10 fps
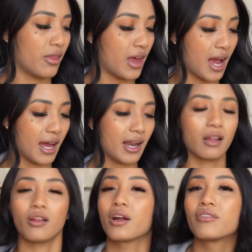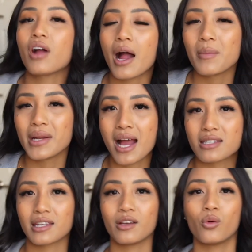that a lot of y'all have been
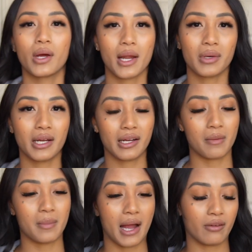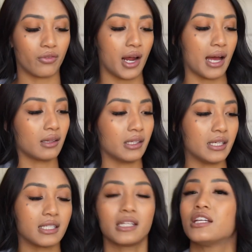asking when I'm gonna come back for at
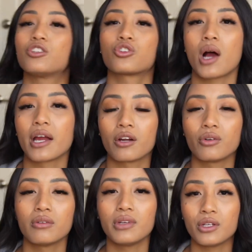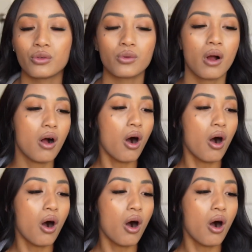least the try-on review